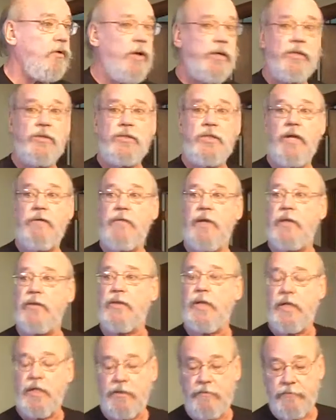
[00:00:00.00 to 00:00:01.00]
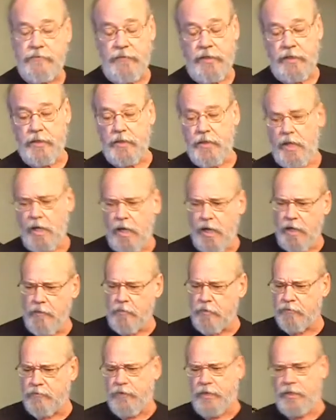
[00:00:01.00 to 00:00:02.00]
You know, I used to have that thing of, uh,
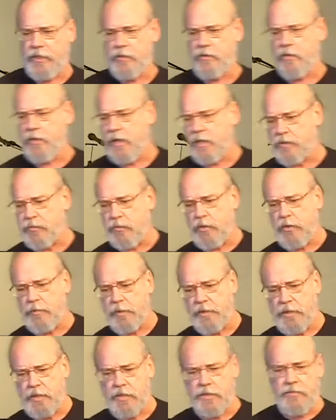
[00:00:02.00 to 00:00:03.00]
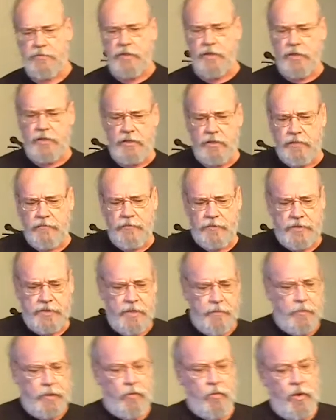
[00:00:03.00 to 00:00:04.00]
I'm afraid to do God's will because uh, if it's
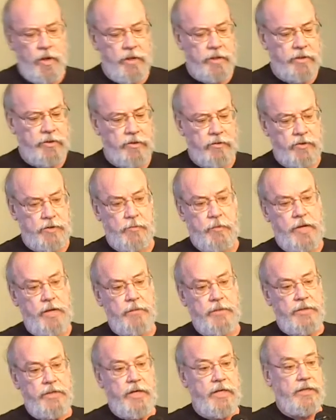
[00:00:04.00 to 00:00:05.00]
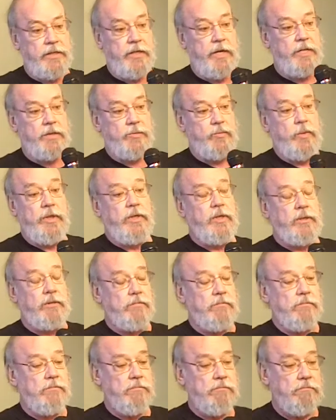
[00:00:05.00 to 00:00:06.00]
something I want to do, it's probably not God's
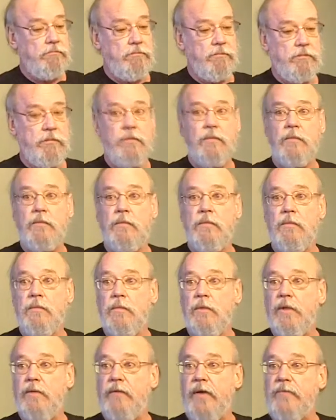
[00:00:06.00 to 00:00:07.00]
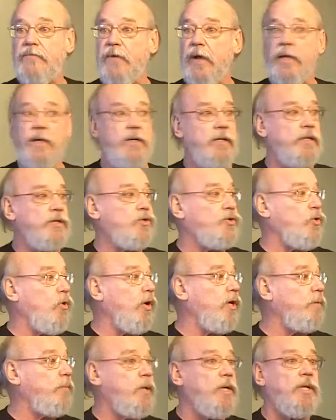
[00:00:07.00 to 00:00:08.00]
will. If I find it
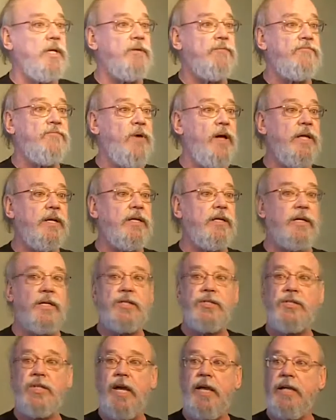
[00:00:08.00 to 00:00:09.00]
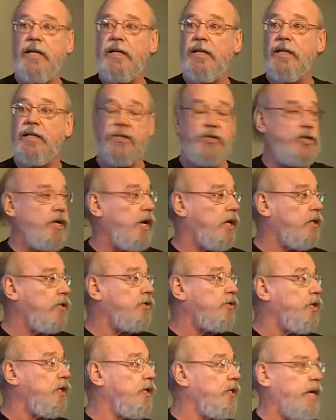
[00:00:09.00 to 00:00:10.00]
enjoyable and fun and exciting and
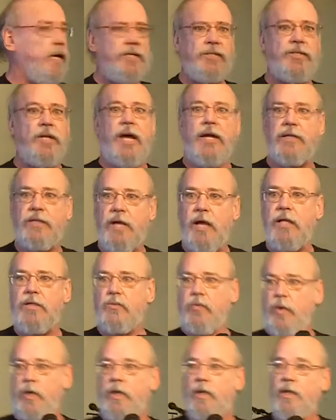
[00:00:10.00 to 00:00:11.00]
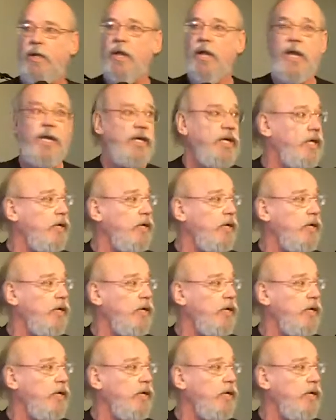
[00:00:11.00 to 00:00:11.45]
challenging, that's not God's will.